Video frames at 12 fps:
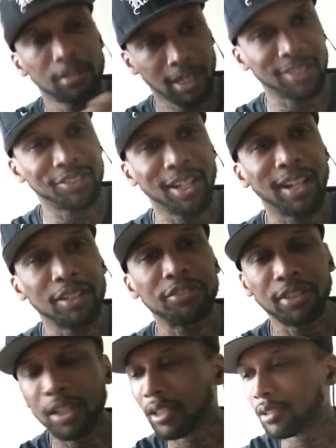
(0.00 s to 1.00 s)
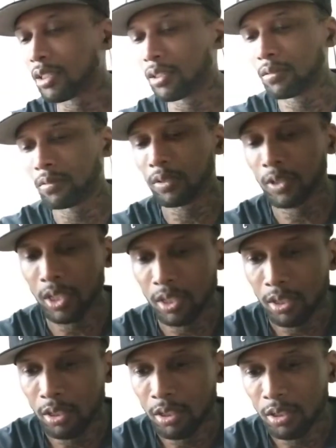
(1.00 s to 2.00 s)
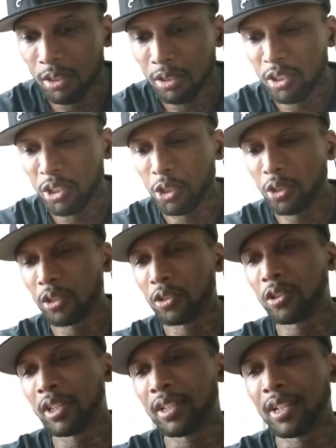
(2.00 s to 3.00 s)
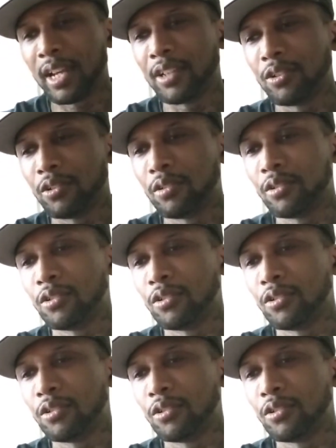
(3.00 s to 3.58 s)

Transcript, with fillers: like I said, I listen to everything. You in that